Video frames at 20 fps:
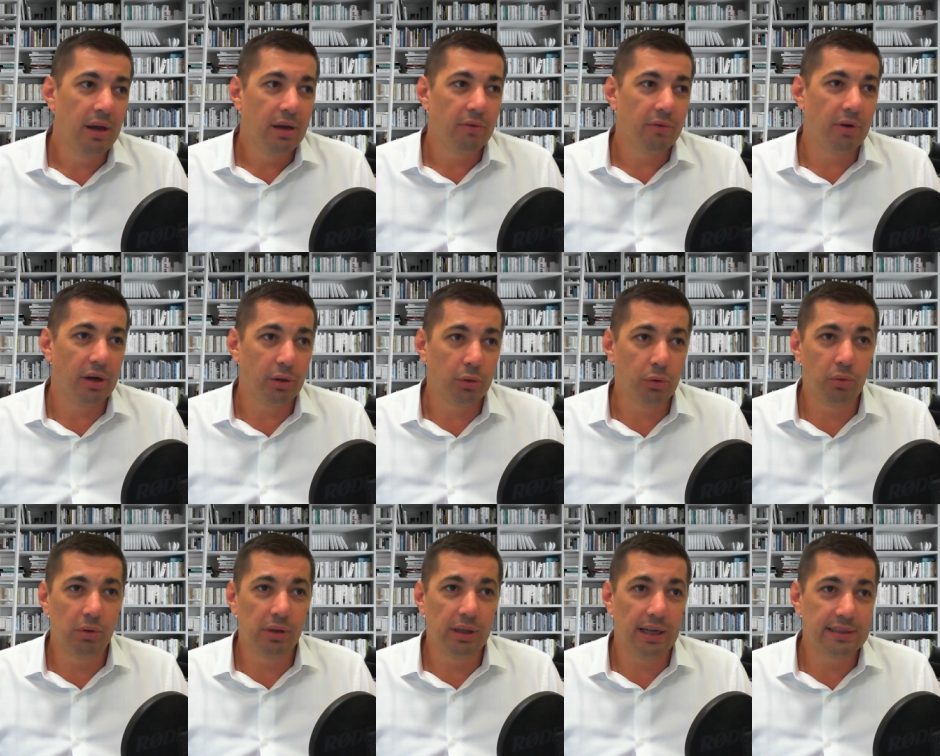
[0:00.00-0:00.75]
run a
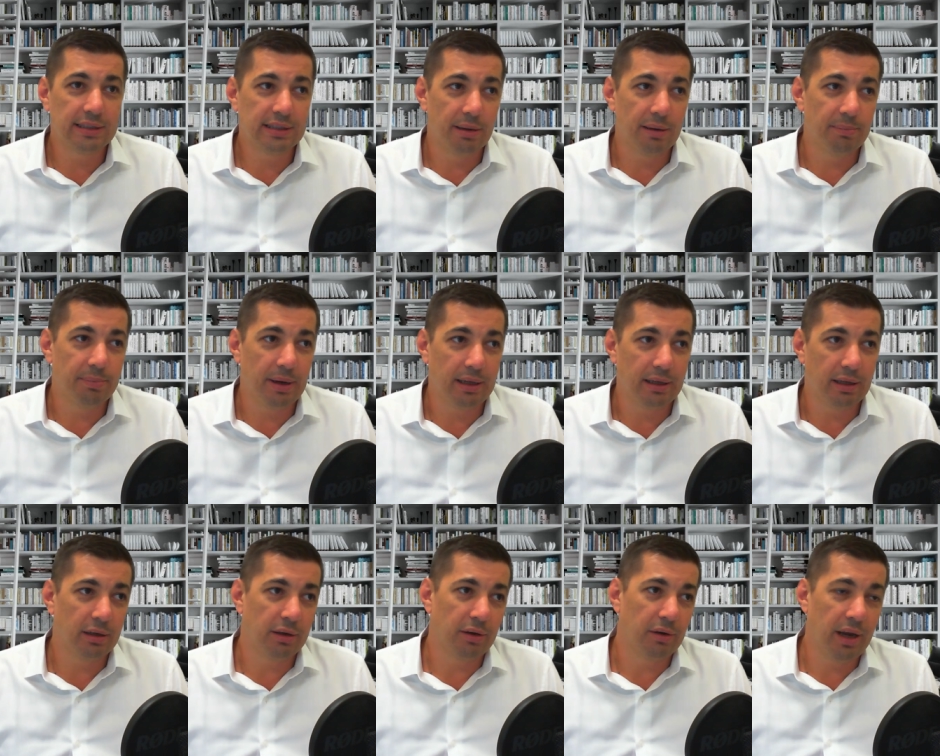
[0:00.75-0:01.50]
Google Ads campaign
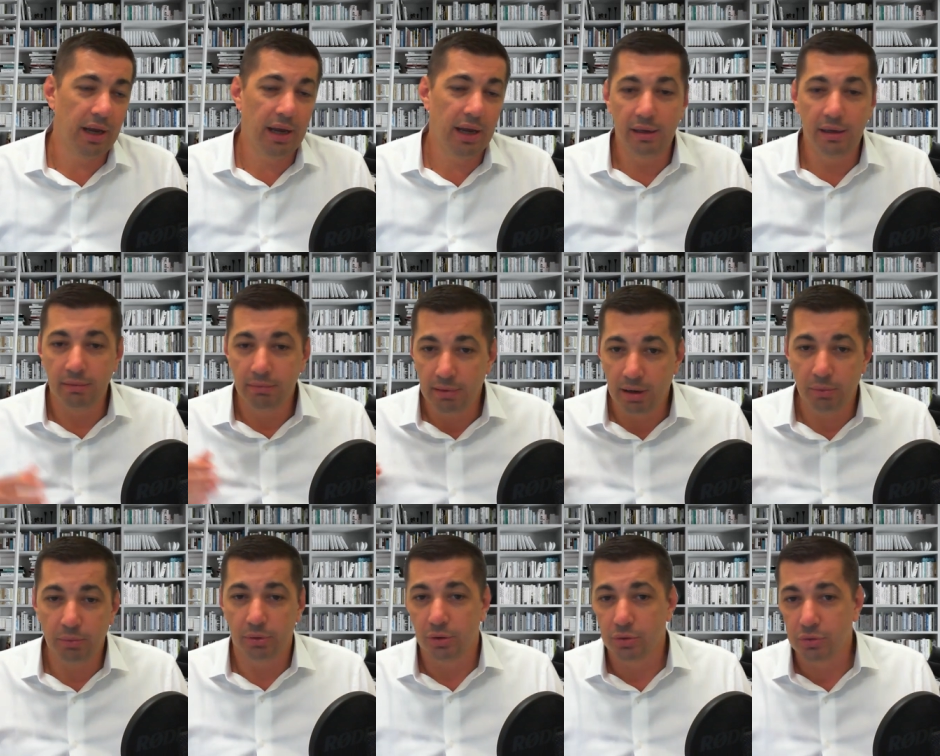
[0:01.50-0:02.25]
and go, "Hey, I
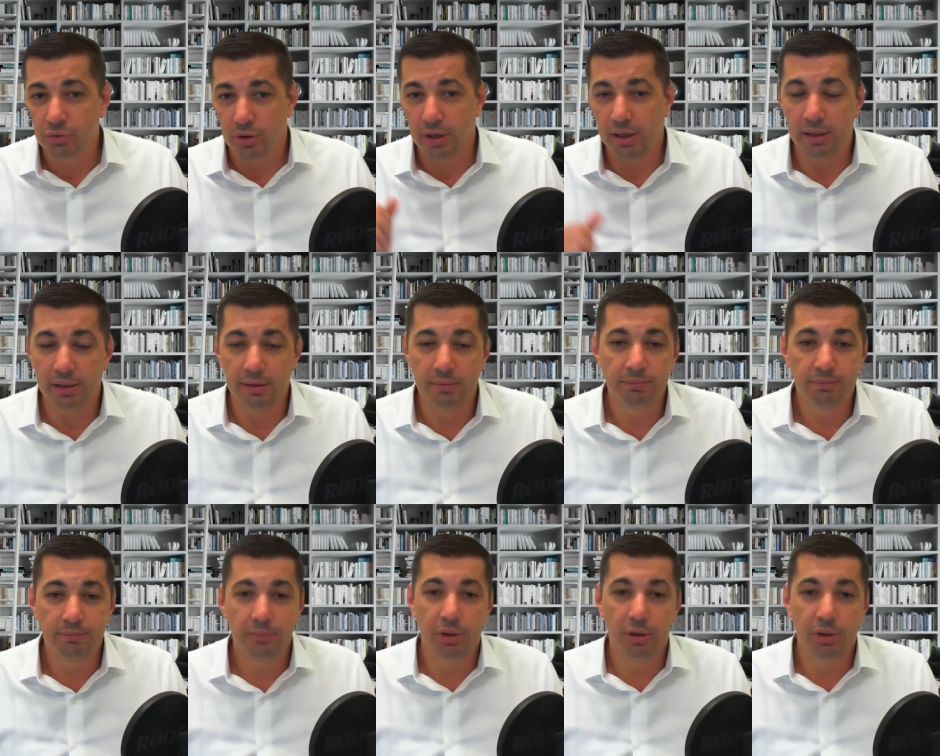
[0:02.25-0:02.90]
want to try,